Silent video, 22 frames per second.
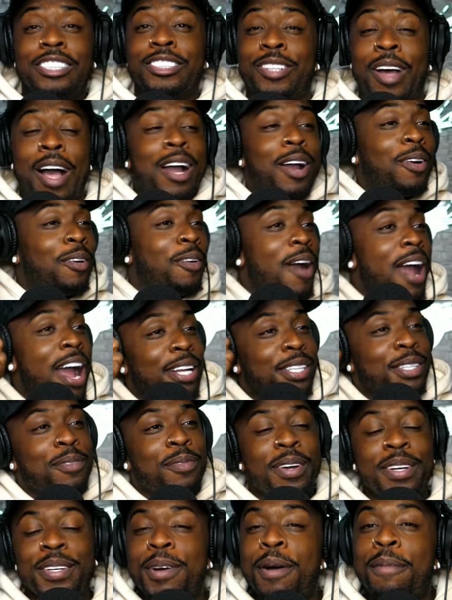So I
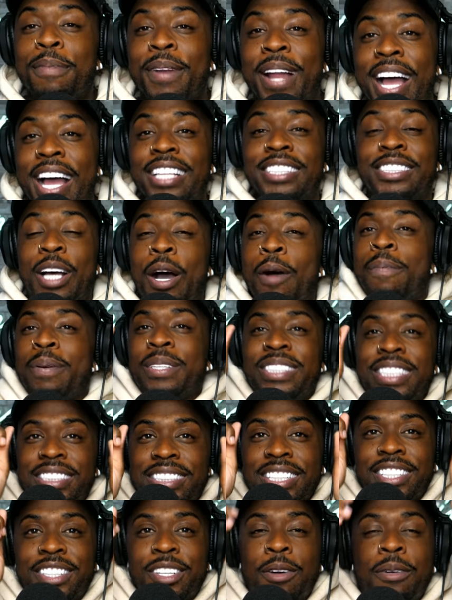cracked the window blinds open
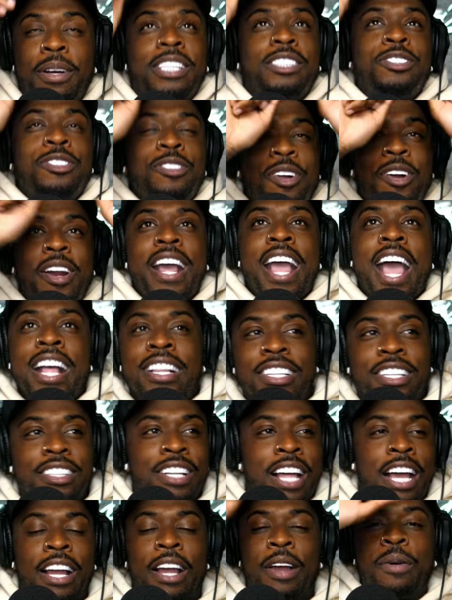just a little, cause you know, they had
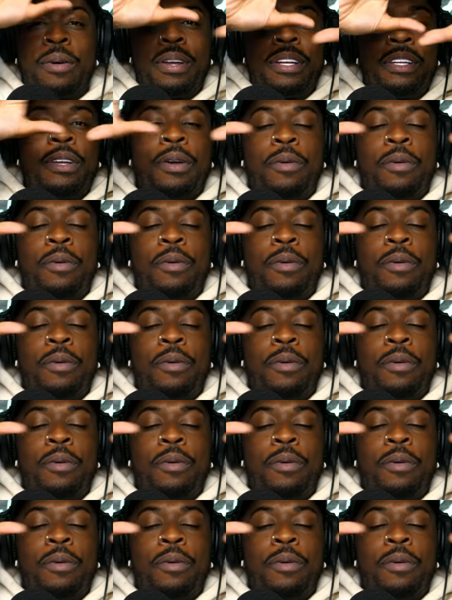to like,